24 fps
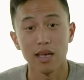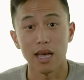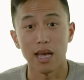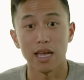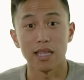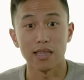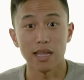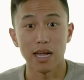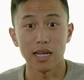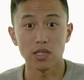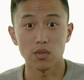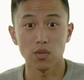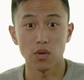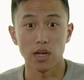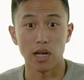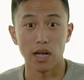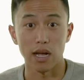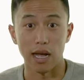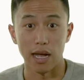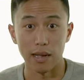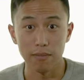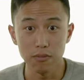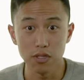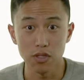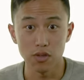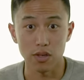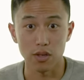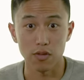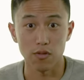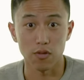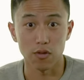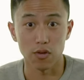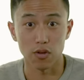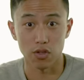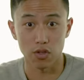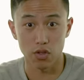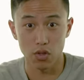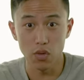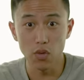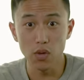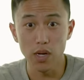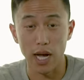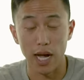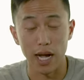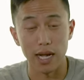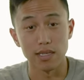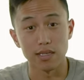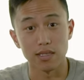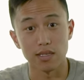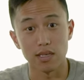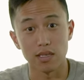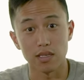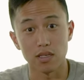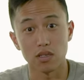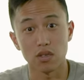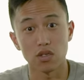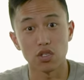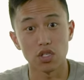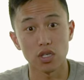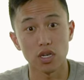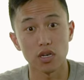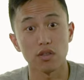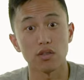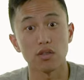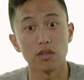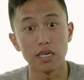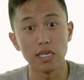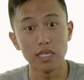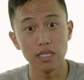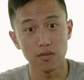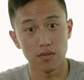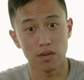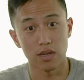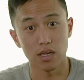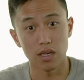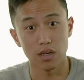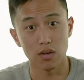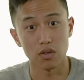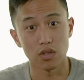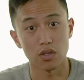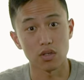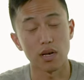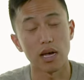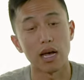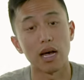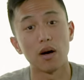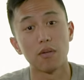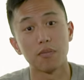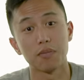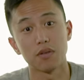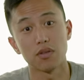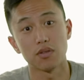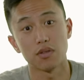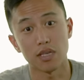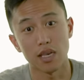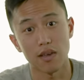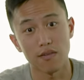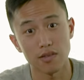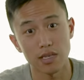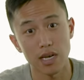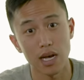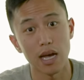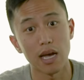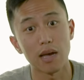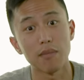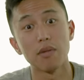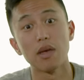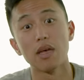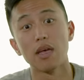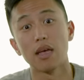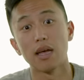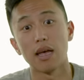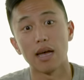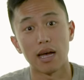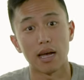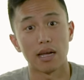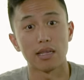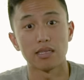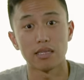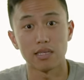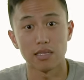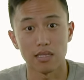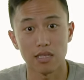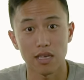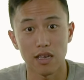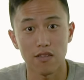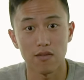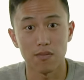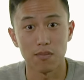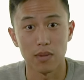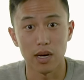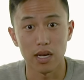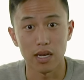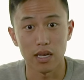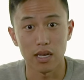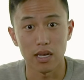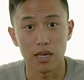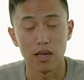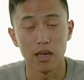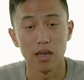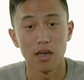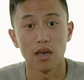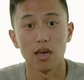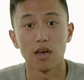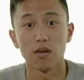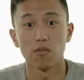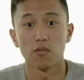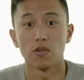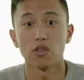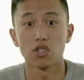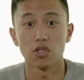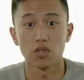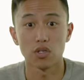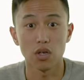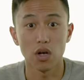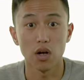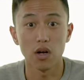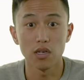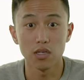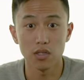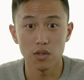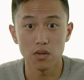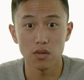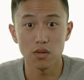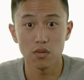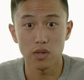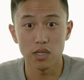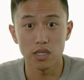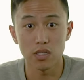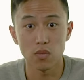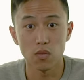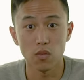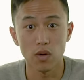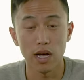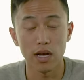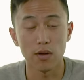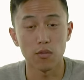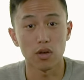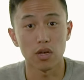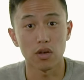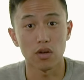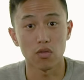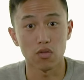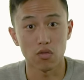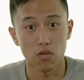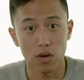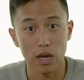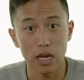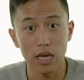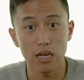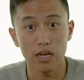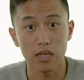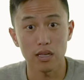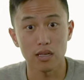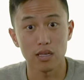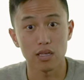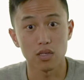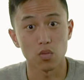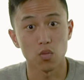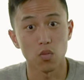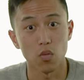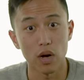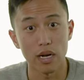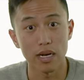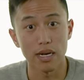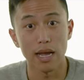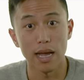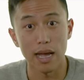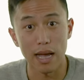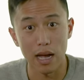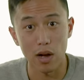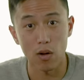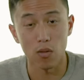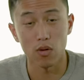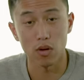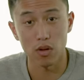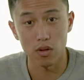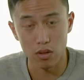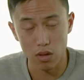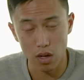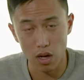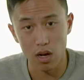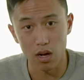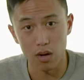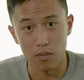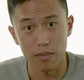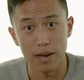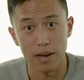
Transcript: And that's what I'm doing for you guys, is to share these videos to help you save time and to save money. And which is also the reason why we created this 1 hour long